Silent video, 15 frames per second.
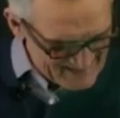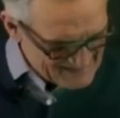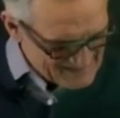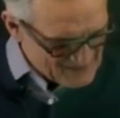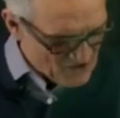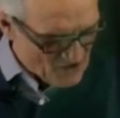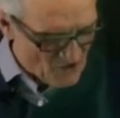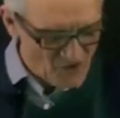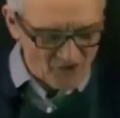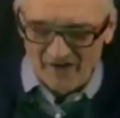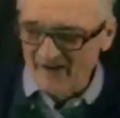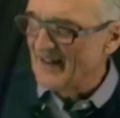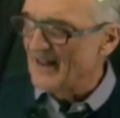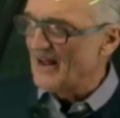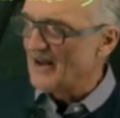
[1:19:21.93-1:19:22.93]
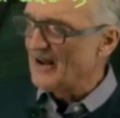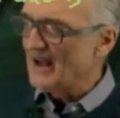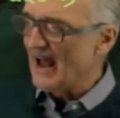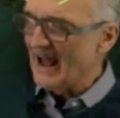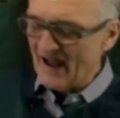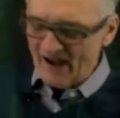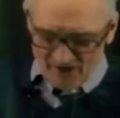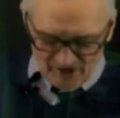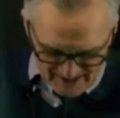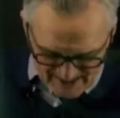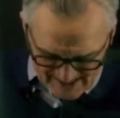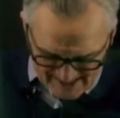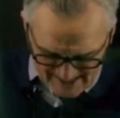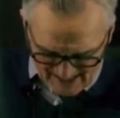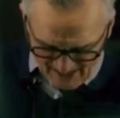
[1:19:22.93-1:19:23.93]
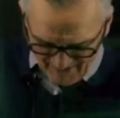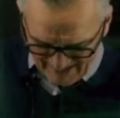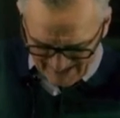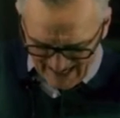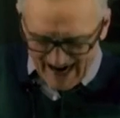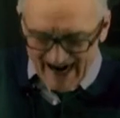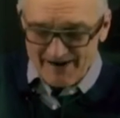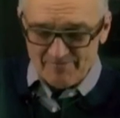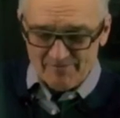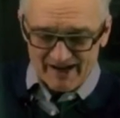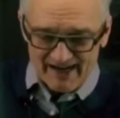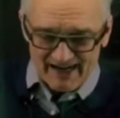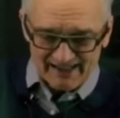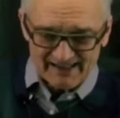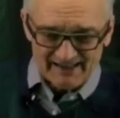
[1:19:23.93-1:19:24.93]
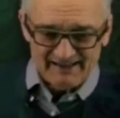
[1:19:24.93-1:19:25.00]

so this is our Kallenberg,